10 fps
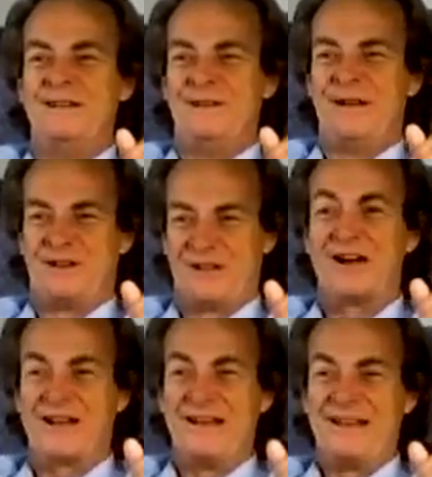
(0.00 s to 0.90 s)
it's
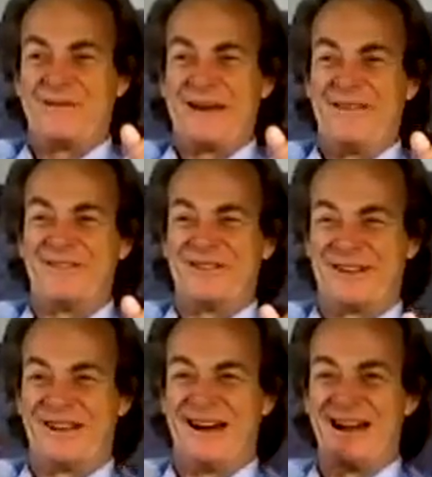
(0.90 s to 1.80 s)
lucky that we have such a
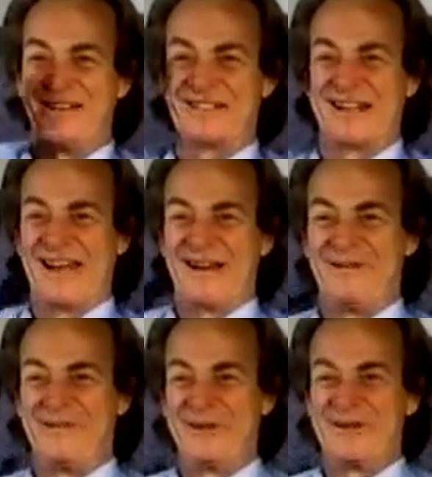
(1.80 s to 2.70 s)
large-scale
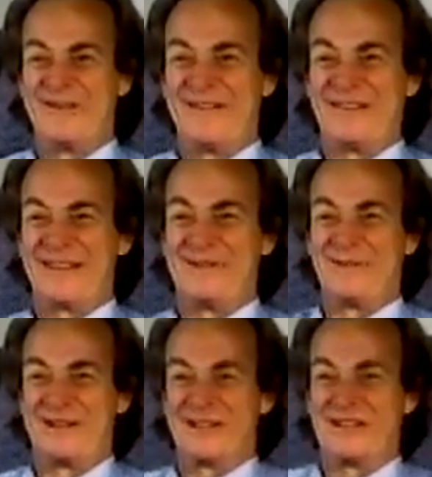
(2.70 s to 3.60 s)
view of everything that we
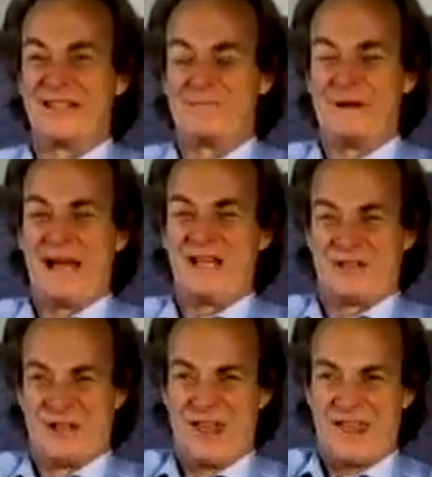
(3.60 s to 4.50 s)
can see them as
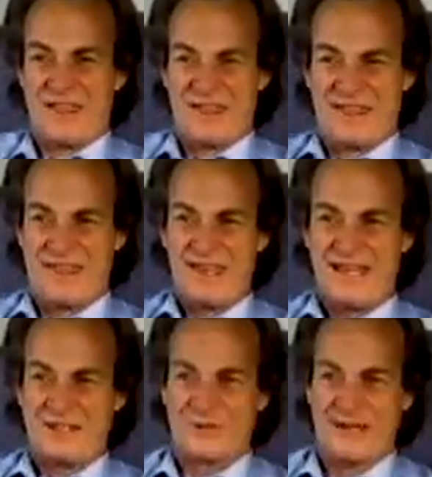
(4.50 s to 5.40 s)

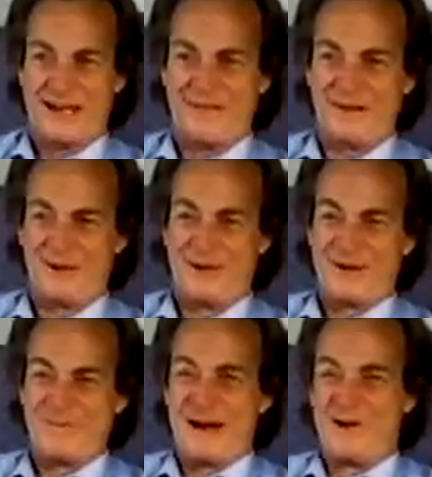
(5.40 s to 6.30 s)
things without having to worry
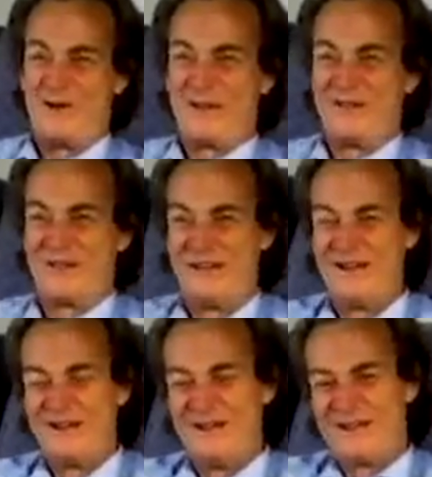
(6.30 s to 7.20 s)
about all these
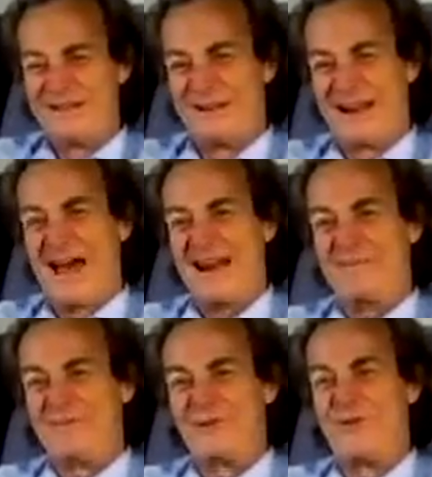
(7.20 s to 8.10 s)
little
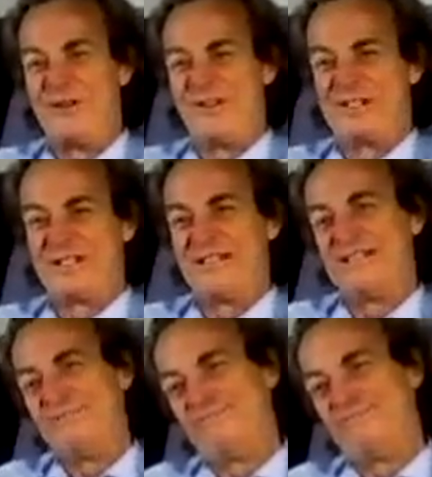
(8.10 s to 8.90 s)
atoms all the time.